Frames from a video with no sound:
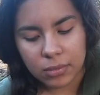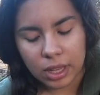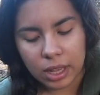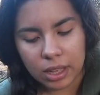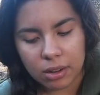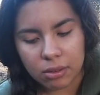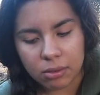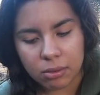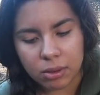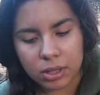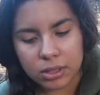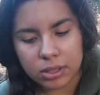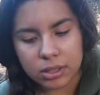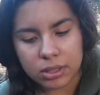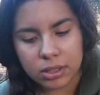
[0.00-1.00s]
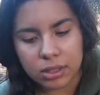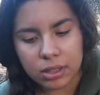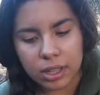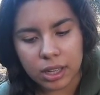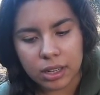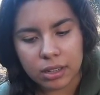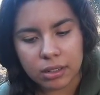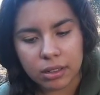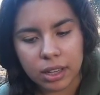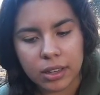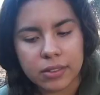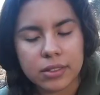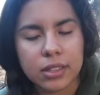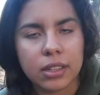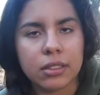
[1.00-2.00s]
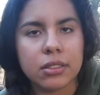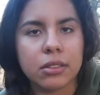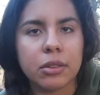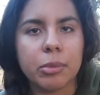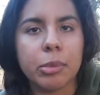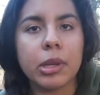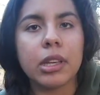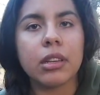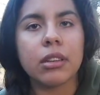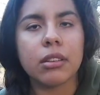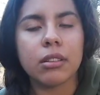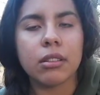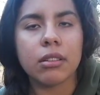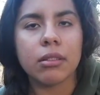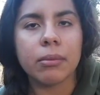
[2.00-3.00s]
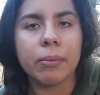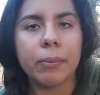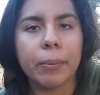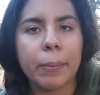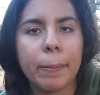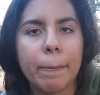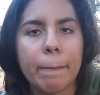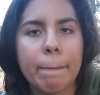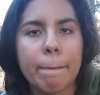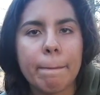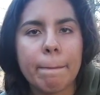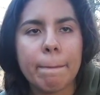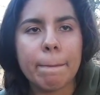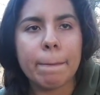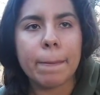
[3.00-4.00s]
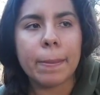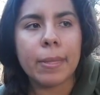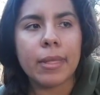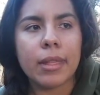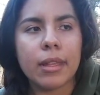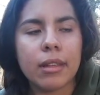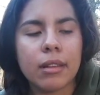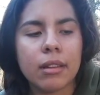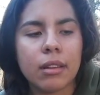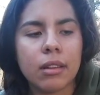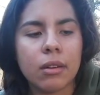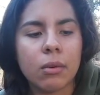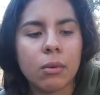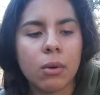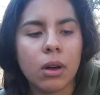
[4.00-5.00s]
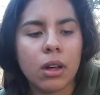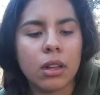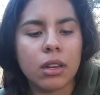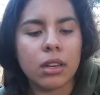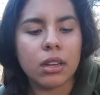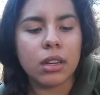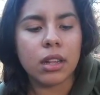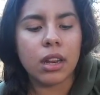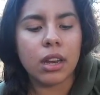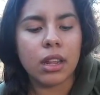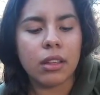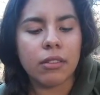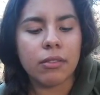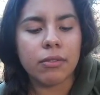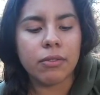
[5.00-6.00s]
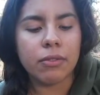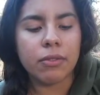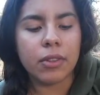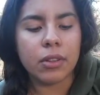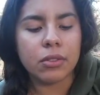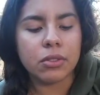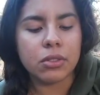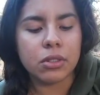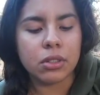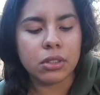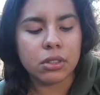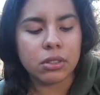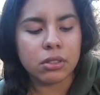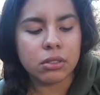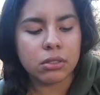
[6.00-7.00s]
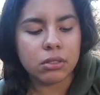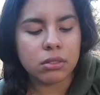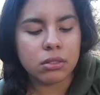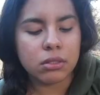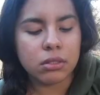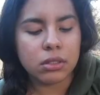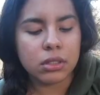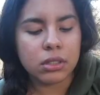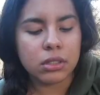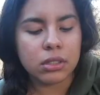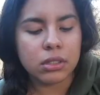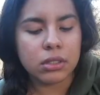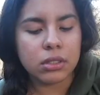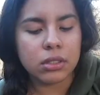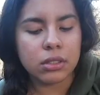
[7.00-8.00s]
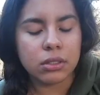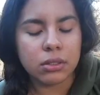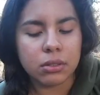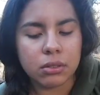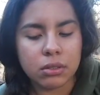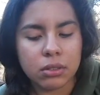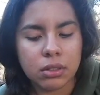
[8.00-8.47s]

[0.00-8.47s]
don't want that lifestyle to repeat, I don't want any future to